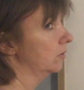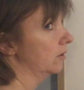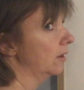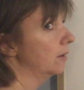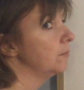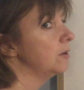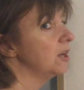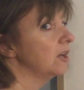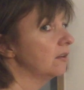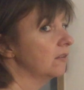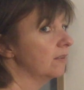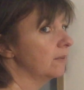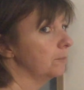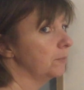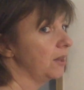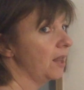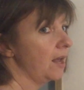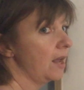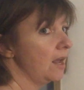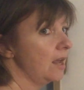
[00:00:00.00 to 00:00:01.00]
let me
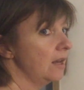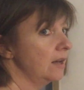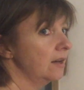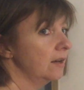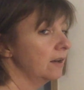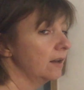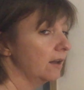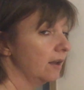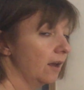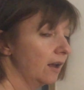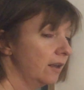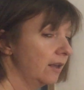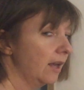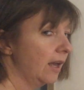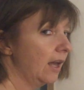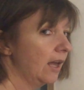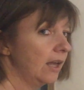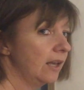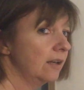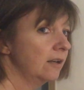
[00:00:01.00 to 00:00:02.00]
explain
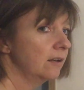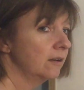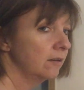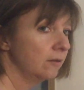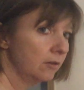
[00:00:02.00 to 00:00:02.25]
again,